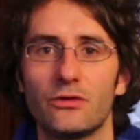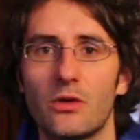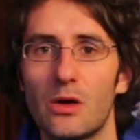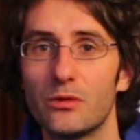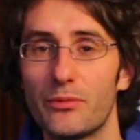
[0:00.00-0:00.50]

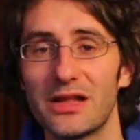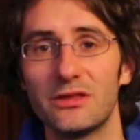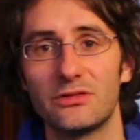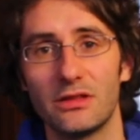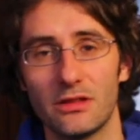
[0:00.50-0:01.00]
So I will
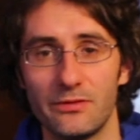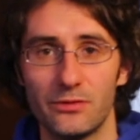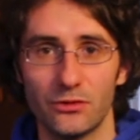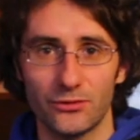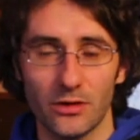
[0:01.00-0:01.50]
practice it.
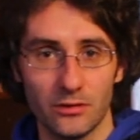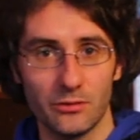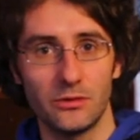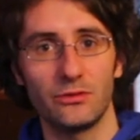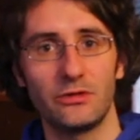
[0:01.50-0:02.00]
If you're
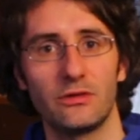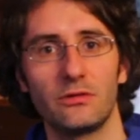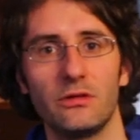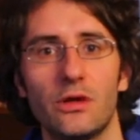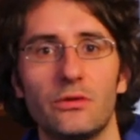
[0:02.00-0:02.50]
struggling with those
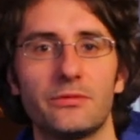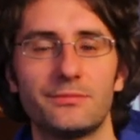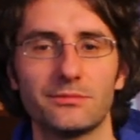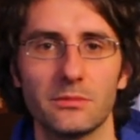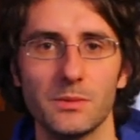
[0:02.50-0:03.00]
16 notes,
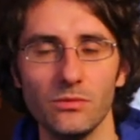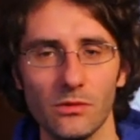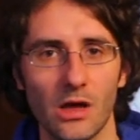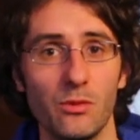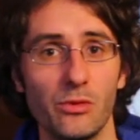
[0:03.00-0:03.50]

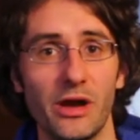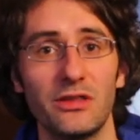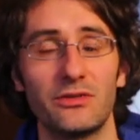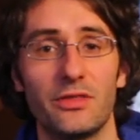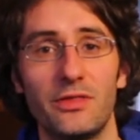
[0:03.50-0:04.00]
I will
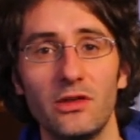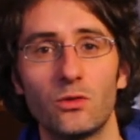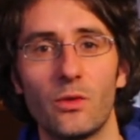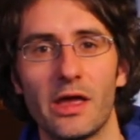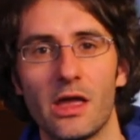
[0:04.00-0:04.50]
practice it
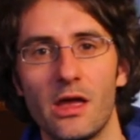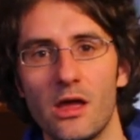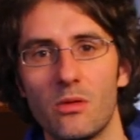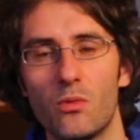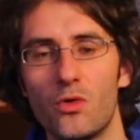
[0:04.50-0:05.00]
this way
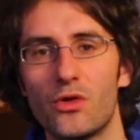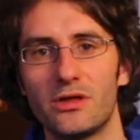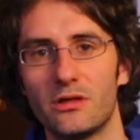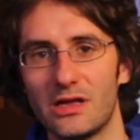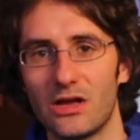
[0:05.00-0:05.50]
more
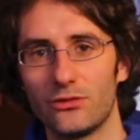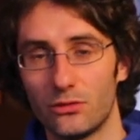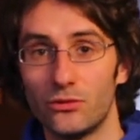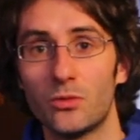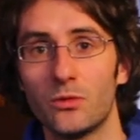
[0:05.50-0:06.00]
than the
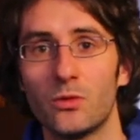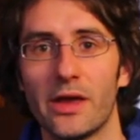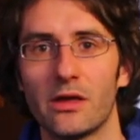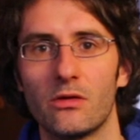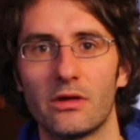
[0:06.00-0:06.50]
actual normal
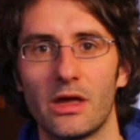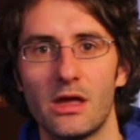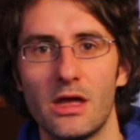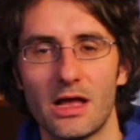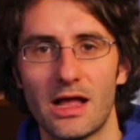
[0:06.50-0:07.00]
way, okay?
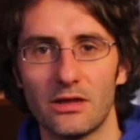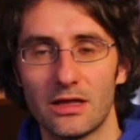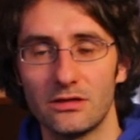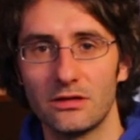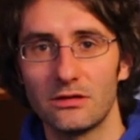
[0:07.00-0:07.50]
Uh,
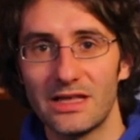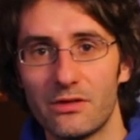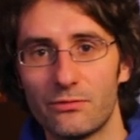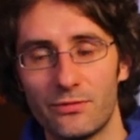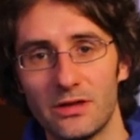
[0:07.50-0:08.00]
until
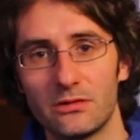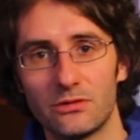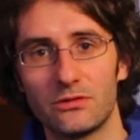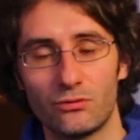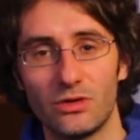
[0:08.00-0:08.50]
that
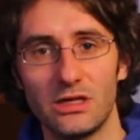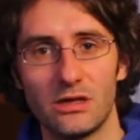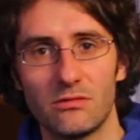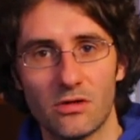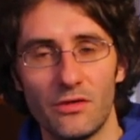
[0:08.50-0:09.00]
feels
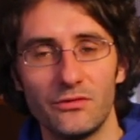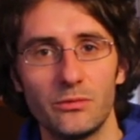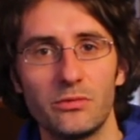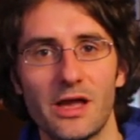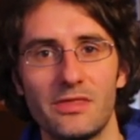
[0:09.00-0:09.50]
really
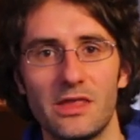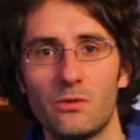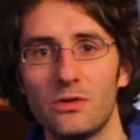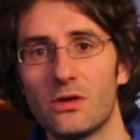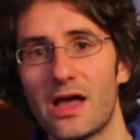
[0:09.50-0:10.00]
comfortable. And
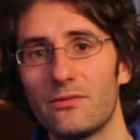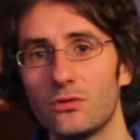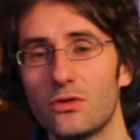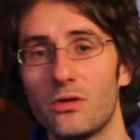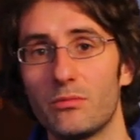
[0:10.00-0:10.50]
then when you have
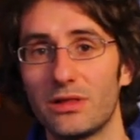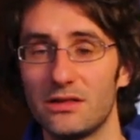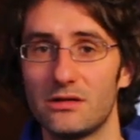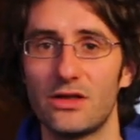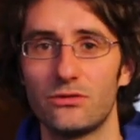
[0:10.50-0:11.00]
to go and play
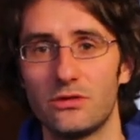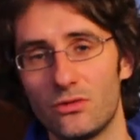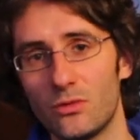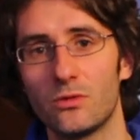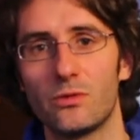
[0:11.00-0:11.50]
the, not the
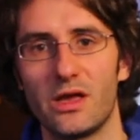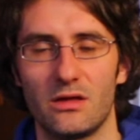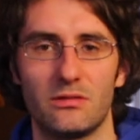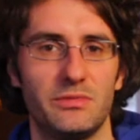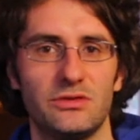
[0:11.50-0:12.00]
normal way,
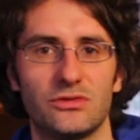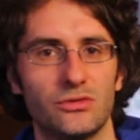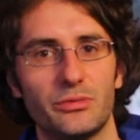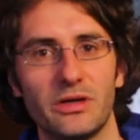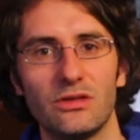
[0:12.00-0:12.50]
it'll be just
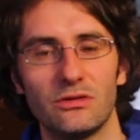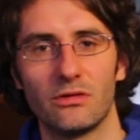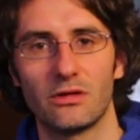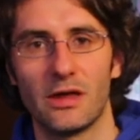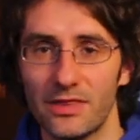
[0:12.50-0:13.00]
super easy,
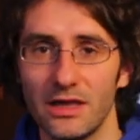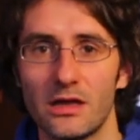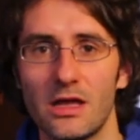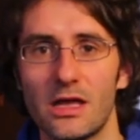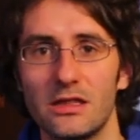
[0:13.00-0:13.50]
okay? I
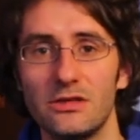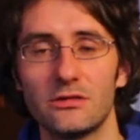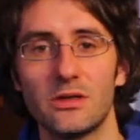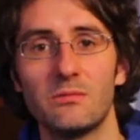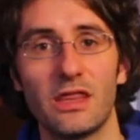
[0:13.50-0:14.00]
think these
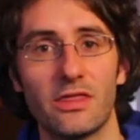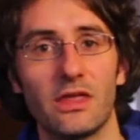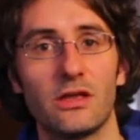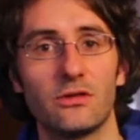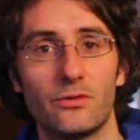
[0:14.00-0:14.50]
are the main
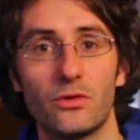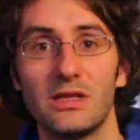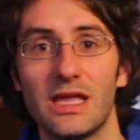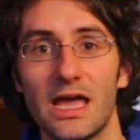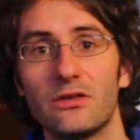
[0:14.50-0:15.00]
things for
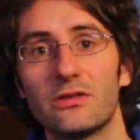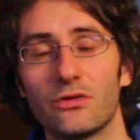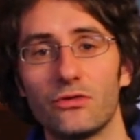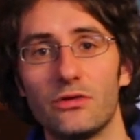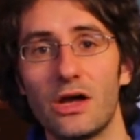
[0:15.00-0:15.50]
the A section.